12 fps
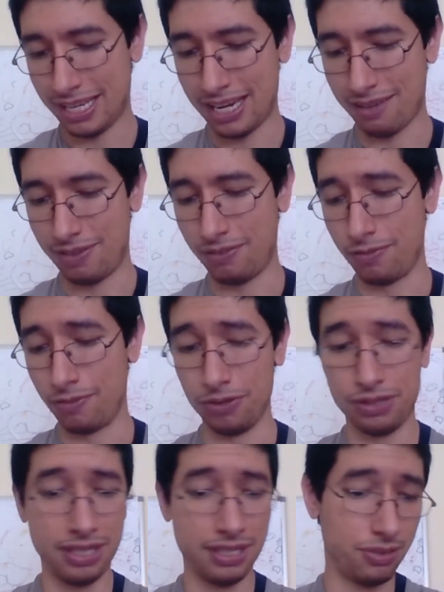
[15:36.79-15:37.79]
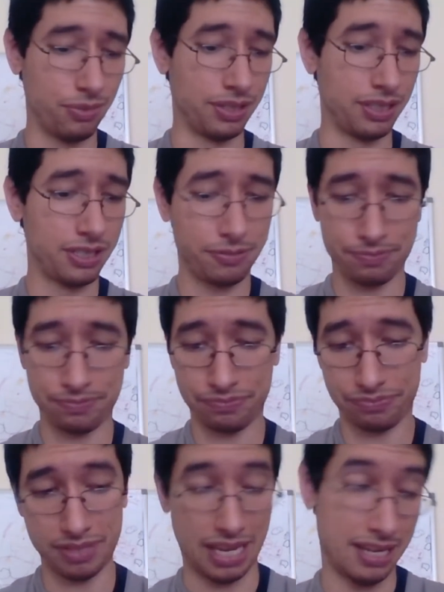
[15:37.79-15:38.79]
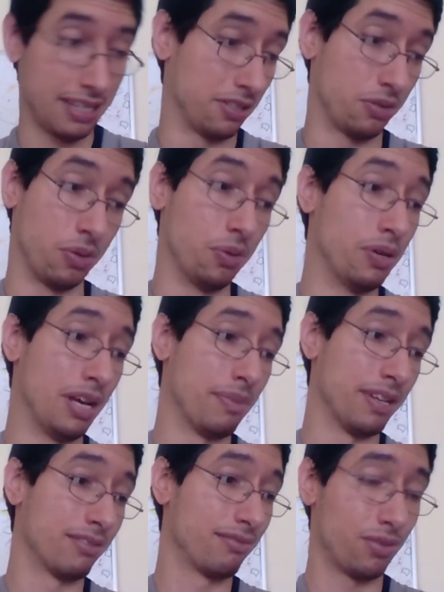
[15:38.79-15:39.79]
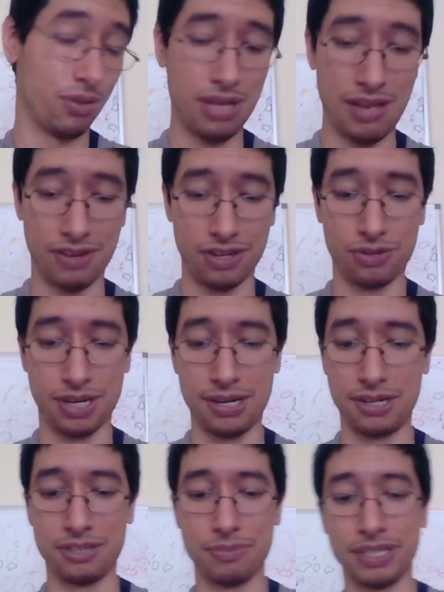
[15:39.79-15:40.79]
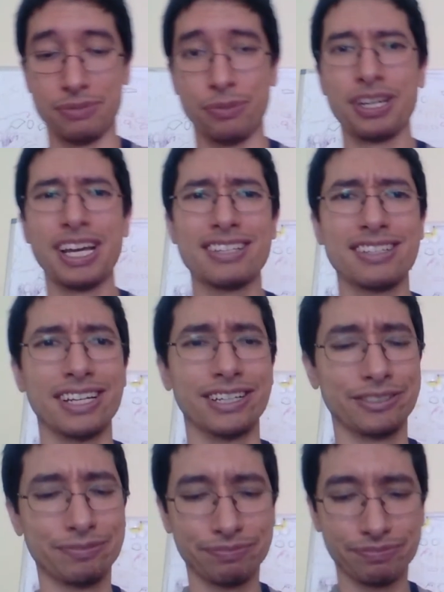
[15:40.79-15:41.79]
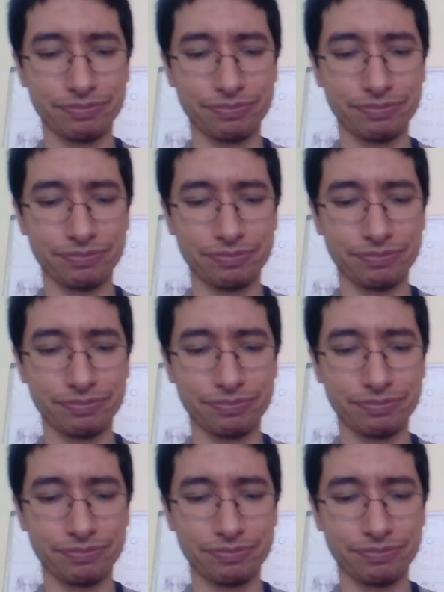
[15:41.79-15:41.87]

getting Vivid Voltage, which I guess it's cool. I mean, cool having new cards, but what do you guys think?